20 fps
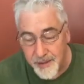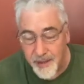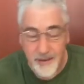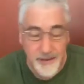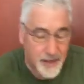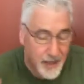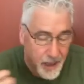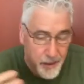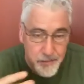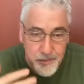He
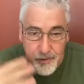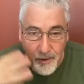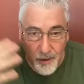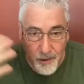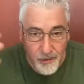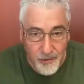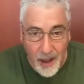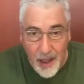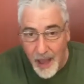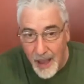tames
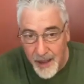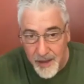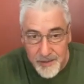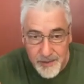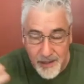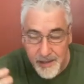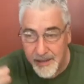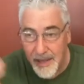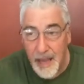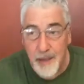our
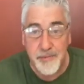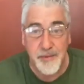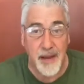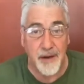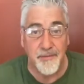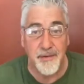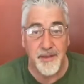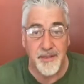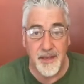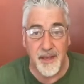eyes. He tames
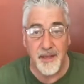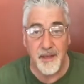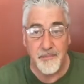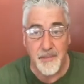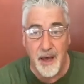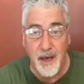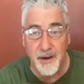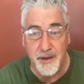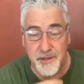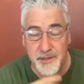everything
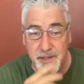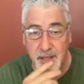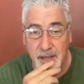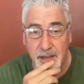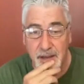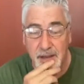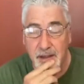about us.